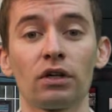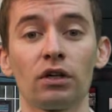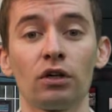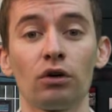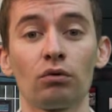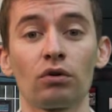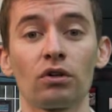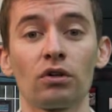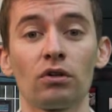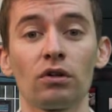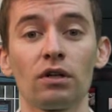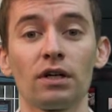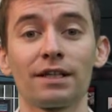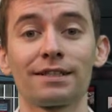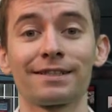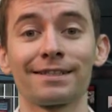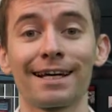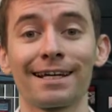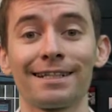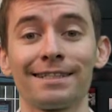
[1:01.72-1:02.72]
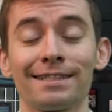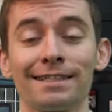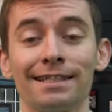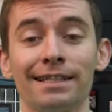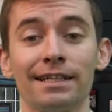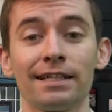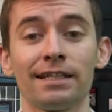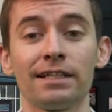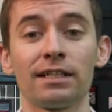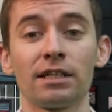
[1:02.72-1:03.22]
local
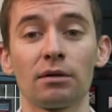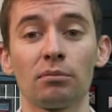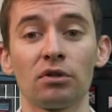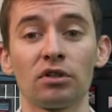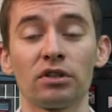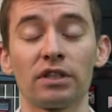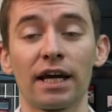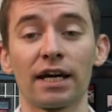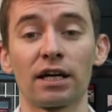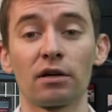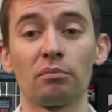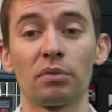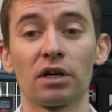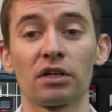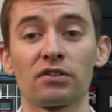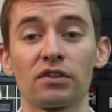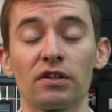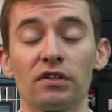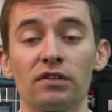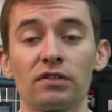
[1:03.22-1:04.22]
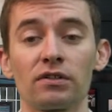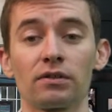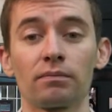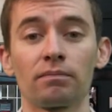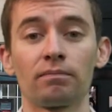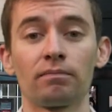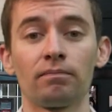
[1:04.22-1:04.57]
Sightseeing double-decker buses.